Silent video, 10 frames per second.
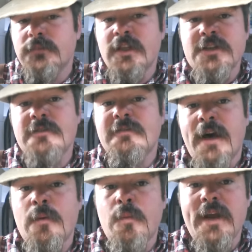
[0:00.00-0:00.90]
Unless you
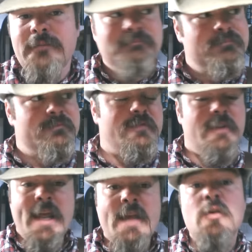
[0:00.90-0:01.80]
find a way to
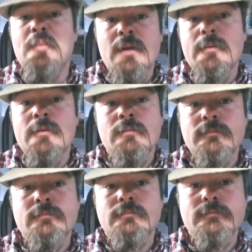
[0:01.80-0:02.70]
finagle people
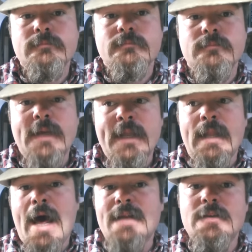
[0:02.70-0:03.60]
and
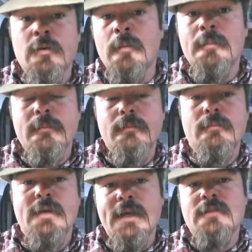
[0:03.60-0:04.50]
lie to them
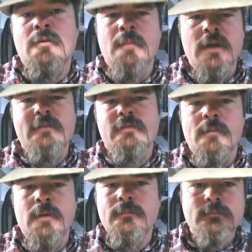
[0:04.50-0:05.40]
and get their money
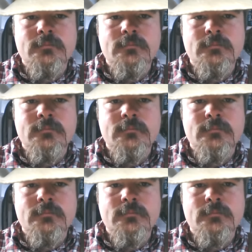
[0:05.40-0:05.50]
from them.